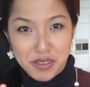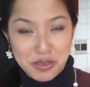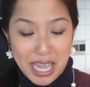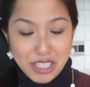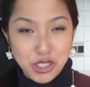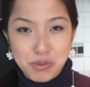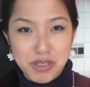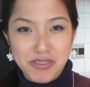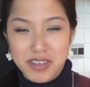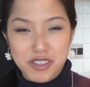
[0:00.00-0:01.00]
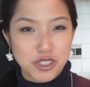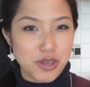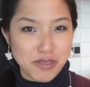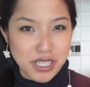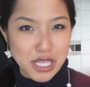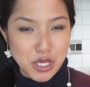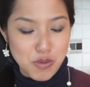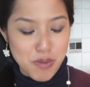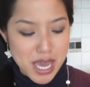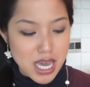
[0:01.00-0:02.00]
It'll add shrimpy flavor to everything that you
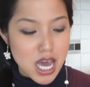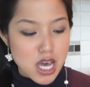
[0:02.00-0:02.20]
make.